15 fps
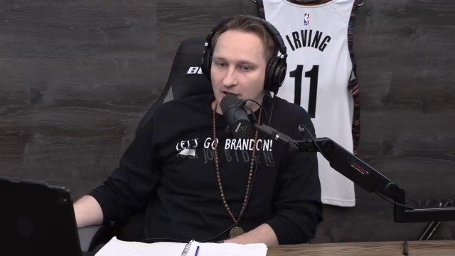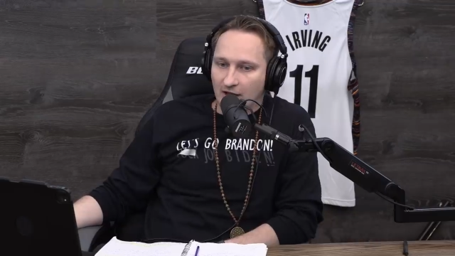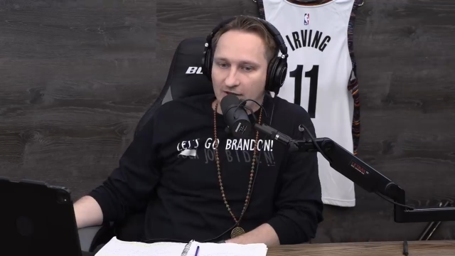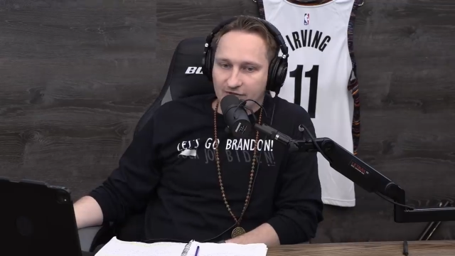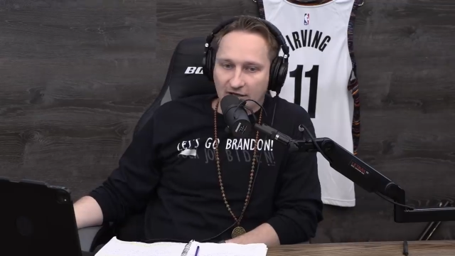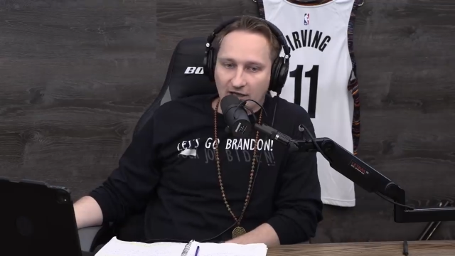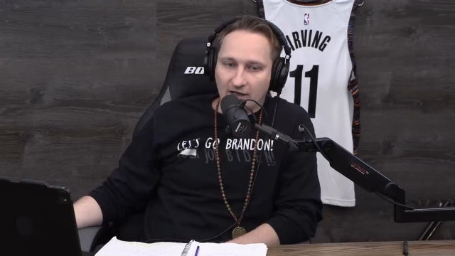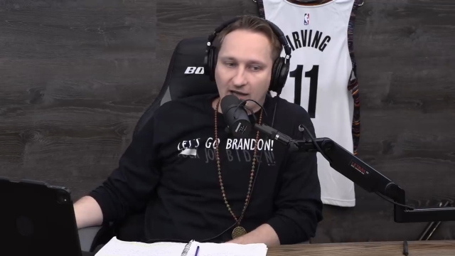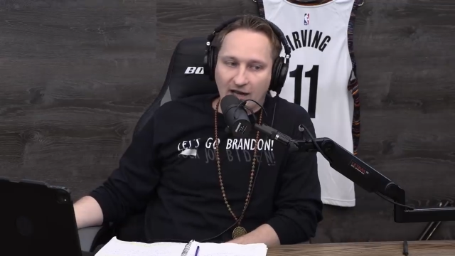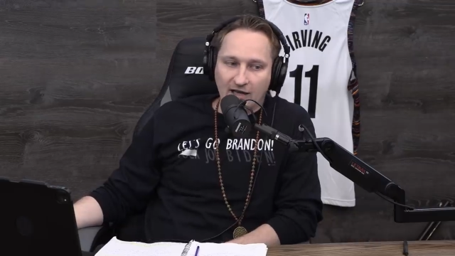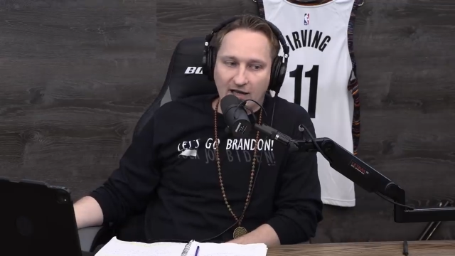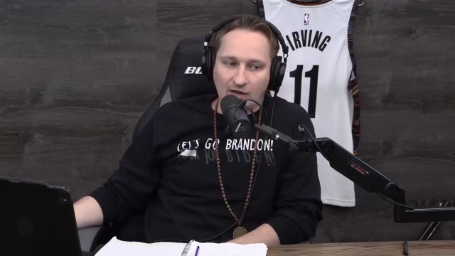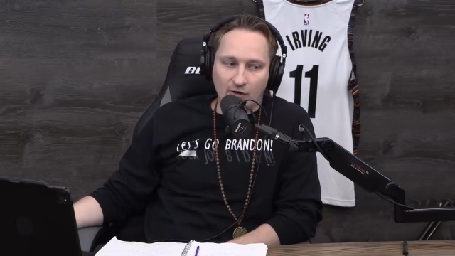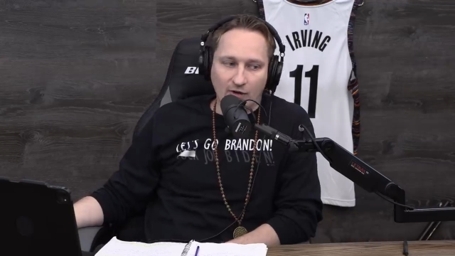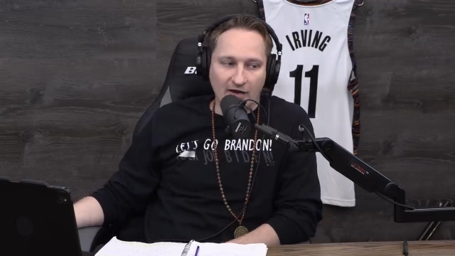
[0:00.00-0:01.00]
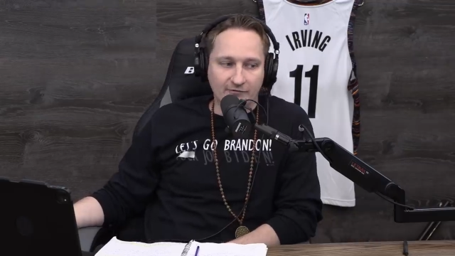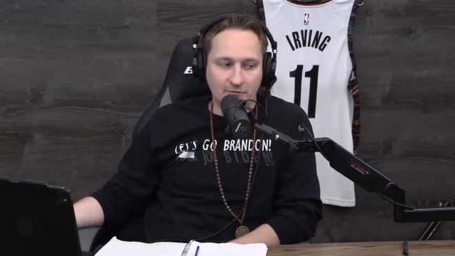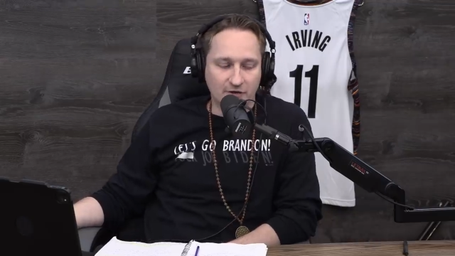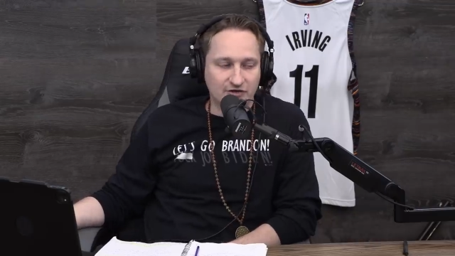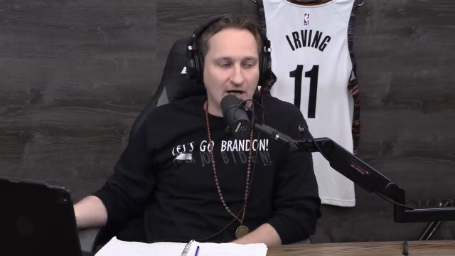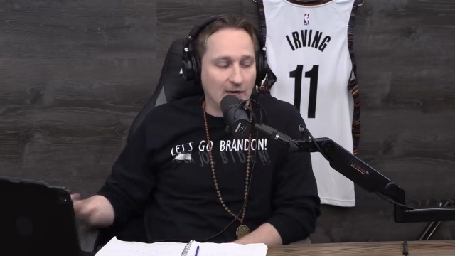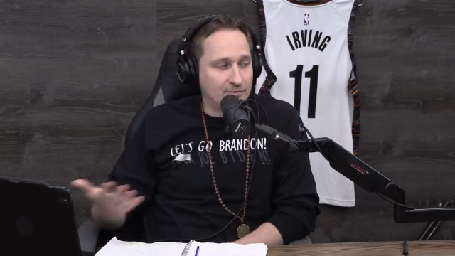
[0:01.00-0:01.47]
saying, hey, I don't have
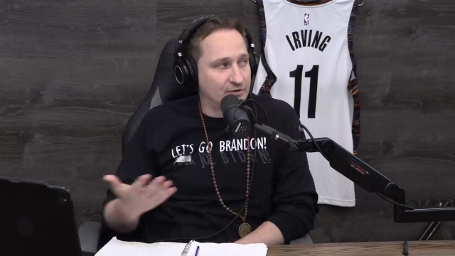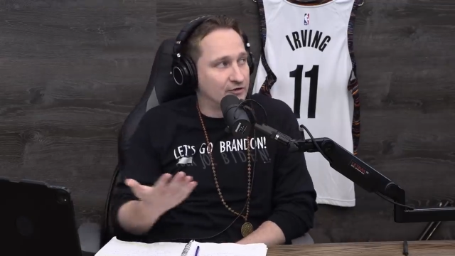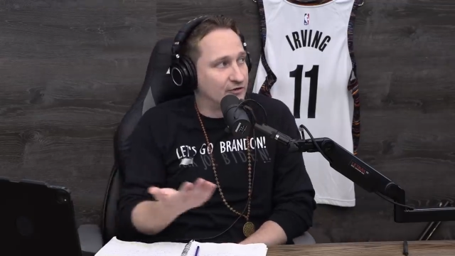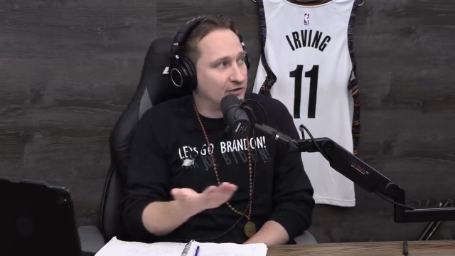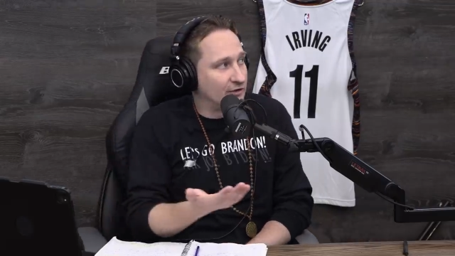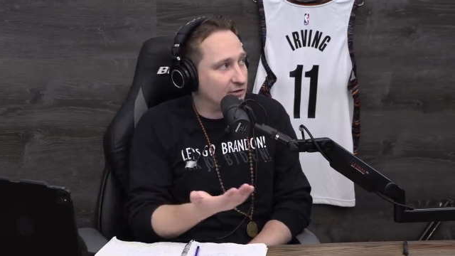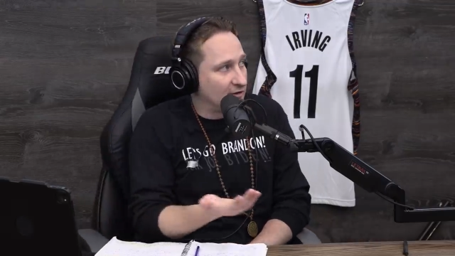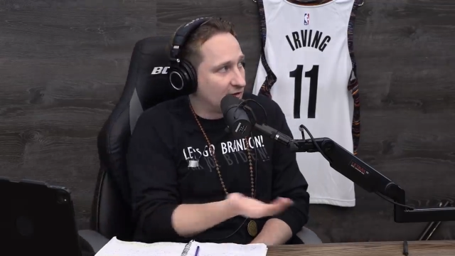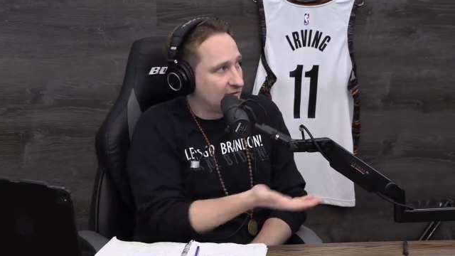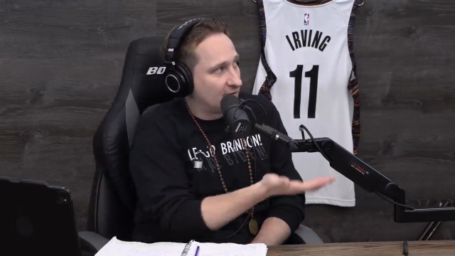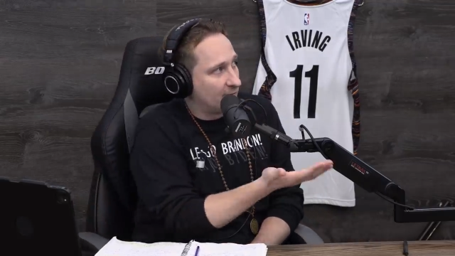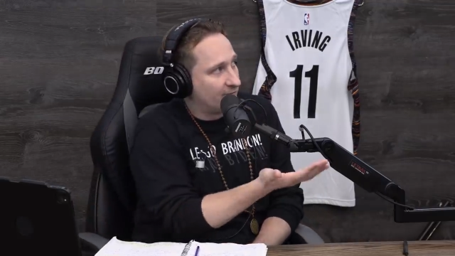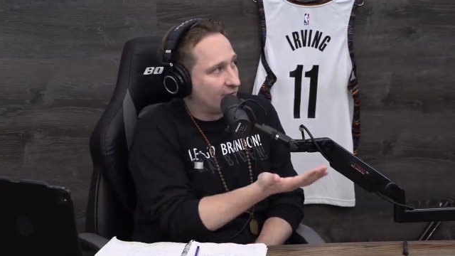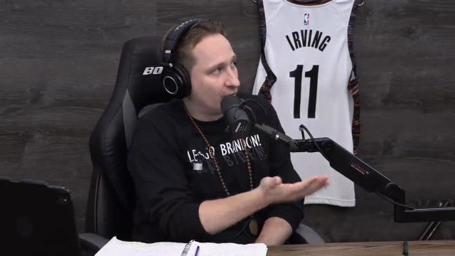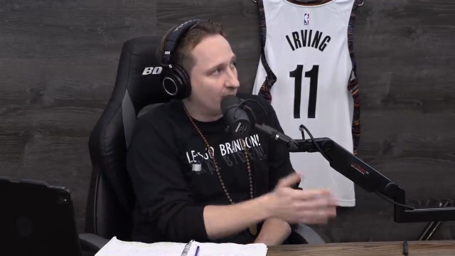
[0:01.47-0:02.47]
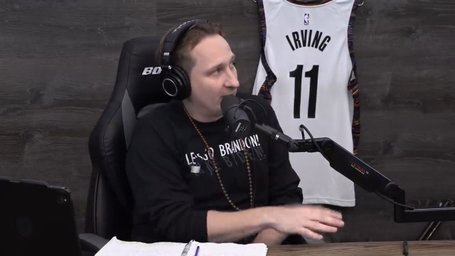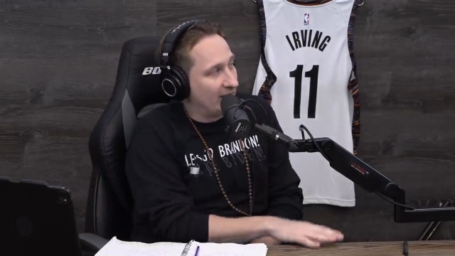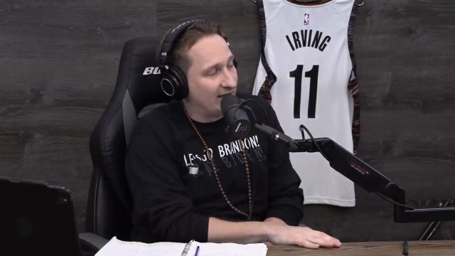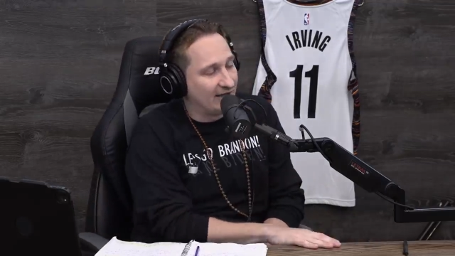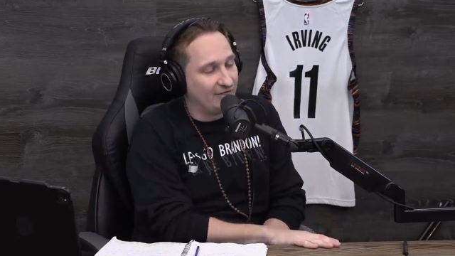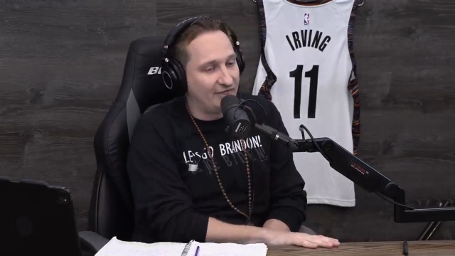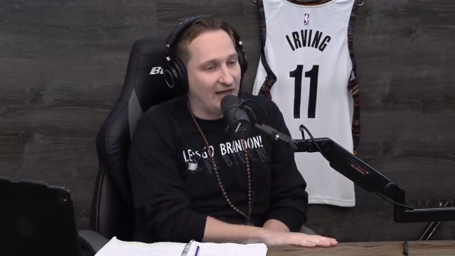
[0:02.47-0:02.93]
much options here except for
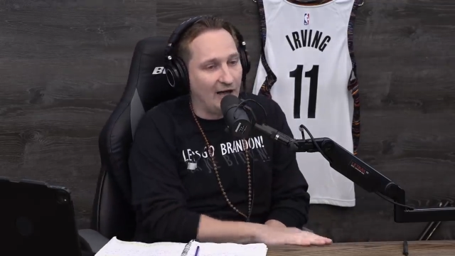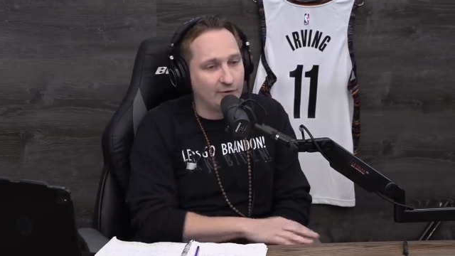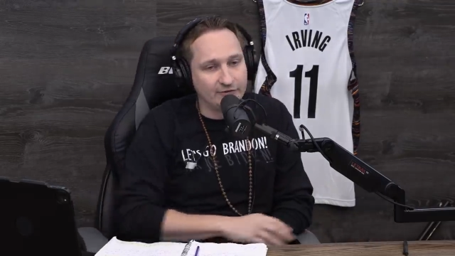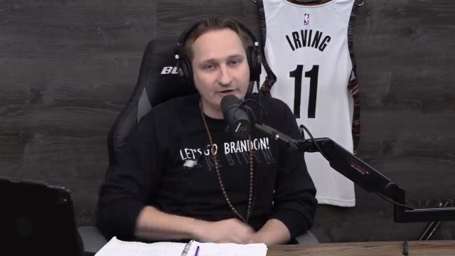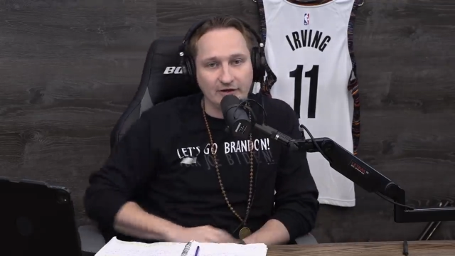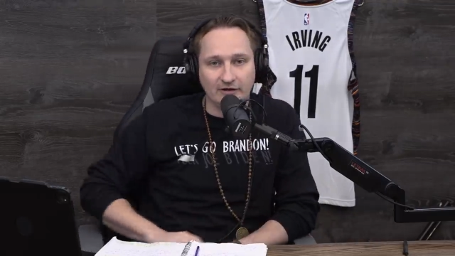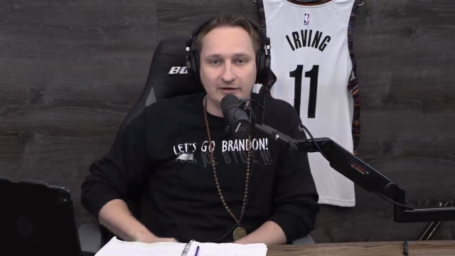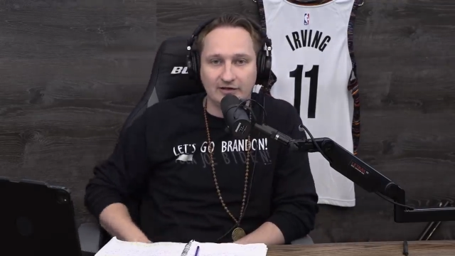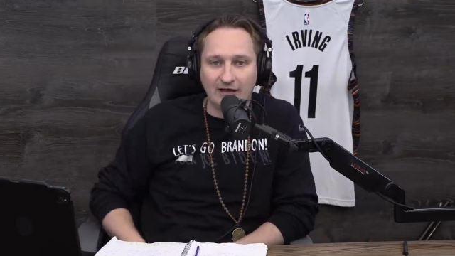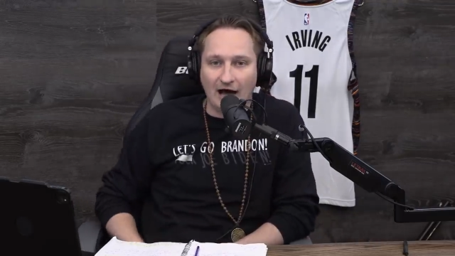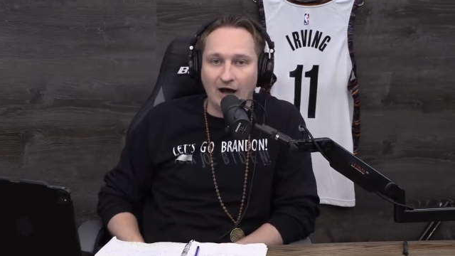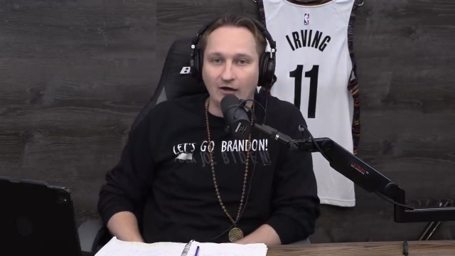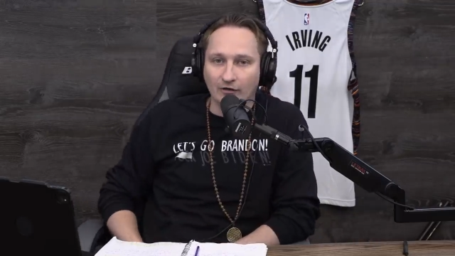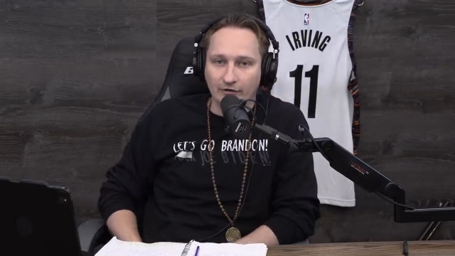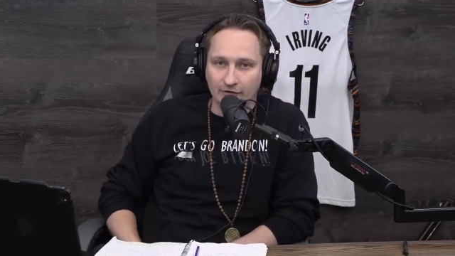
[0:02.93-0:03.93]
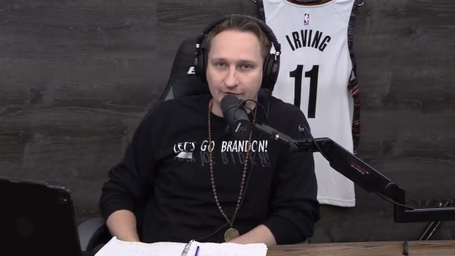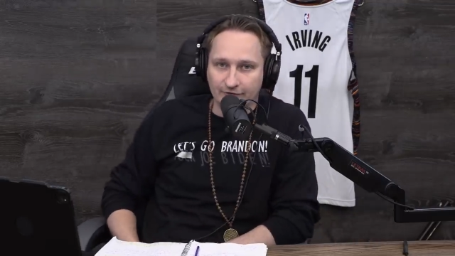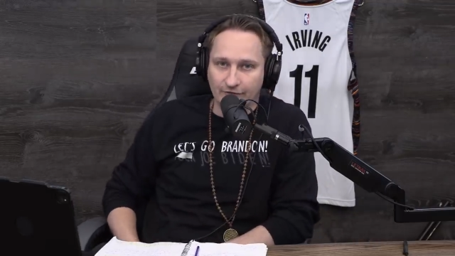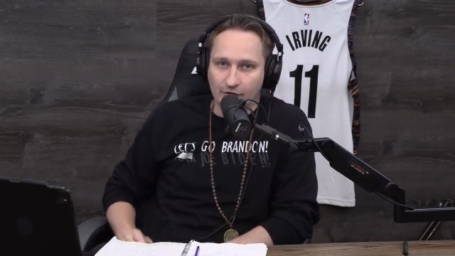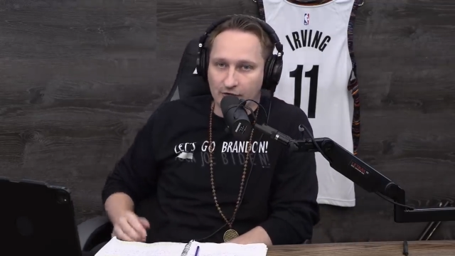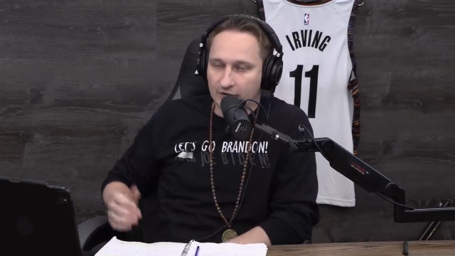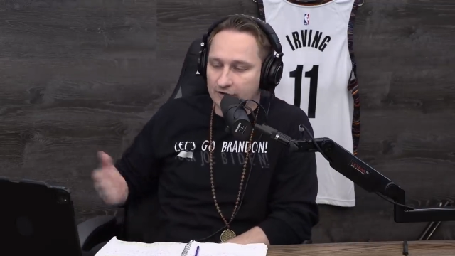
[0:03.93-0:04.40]
paying $1,000
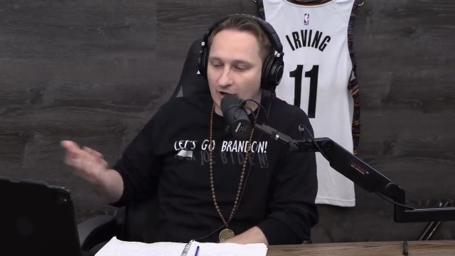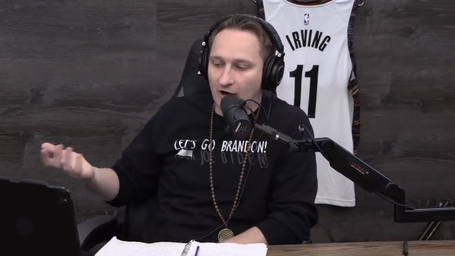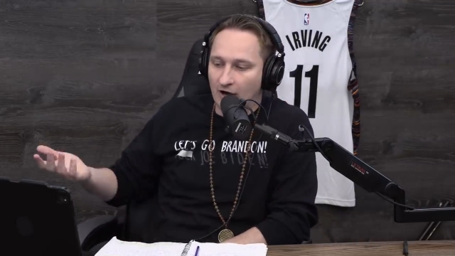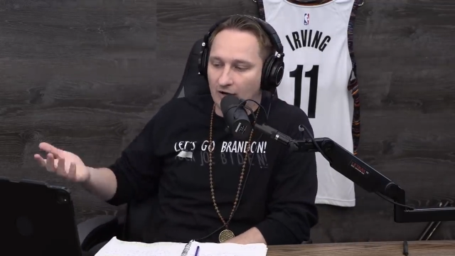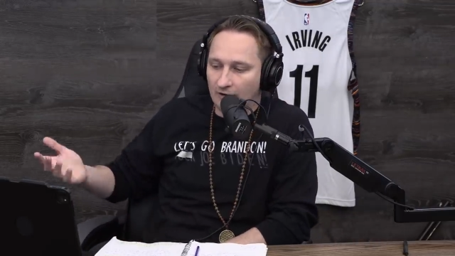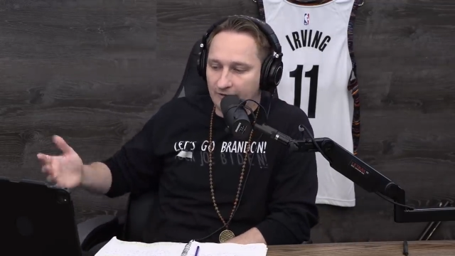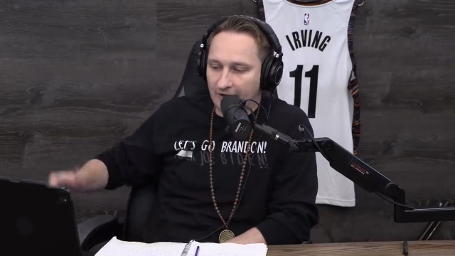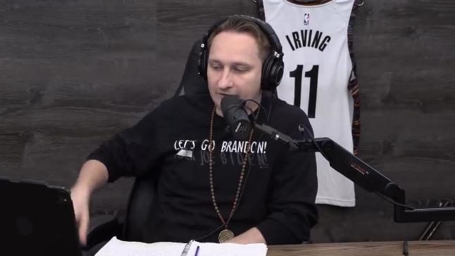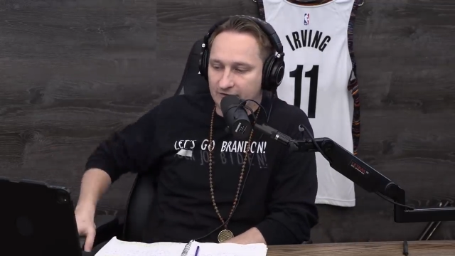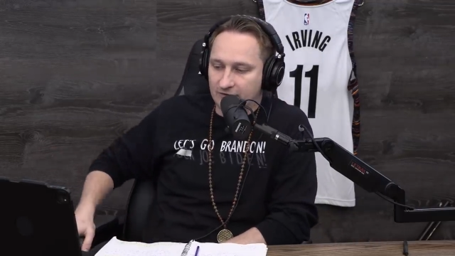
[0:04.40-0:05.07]
for a doll that's